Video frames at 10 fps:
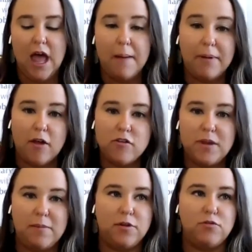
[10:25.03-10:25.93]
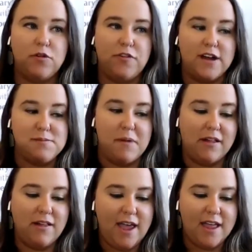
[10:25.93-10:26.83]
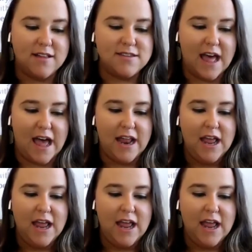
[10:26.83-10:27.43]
but also been able to reflect to my clients that